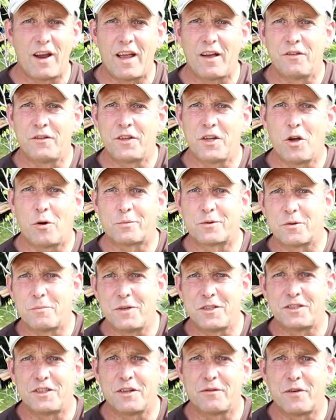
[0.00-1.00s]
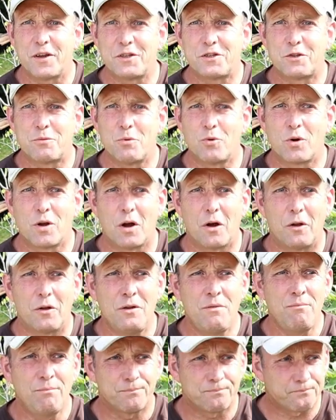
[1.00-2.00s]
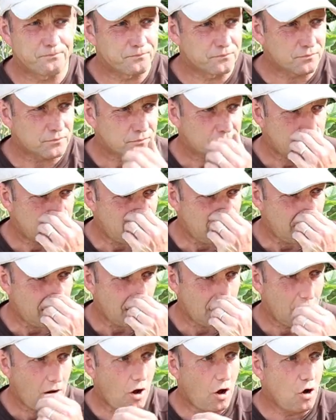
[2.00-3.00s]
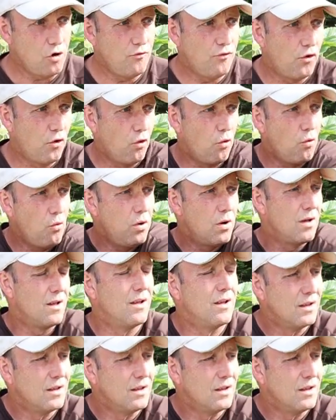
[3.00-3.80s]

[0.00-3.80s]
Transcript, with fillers: around the Optimistic Vegetable Garden. Overall,